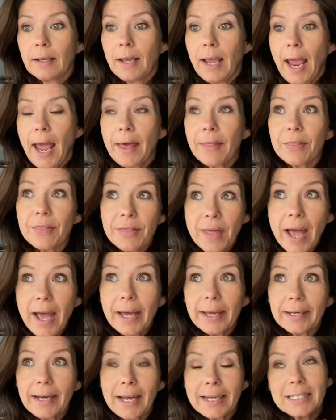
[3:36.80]
And
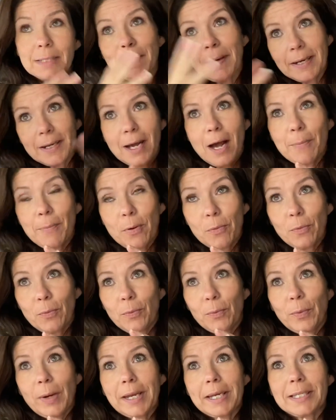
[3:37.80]
then I spend a couple
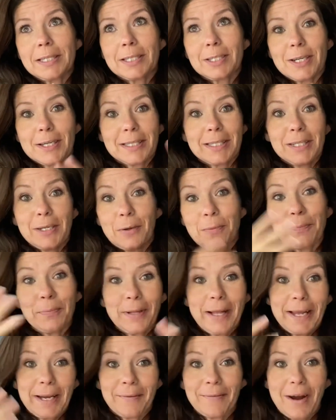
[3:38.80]
weeks just,
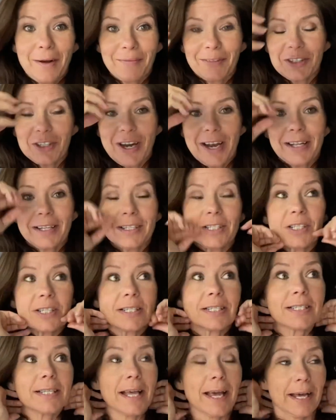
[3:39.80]
playing around with
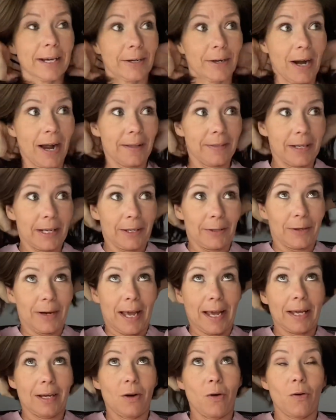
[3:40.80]
challenges that are on the
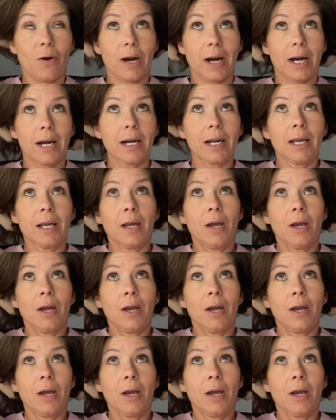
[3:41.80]
internet, or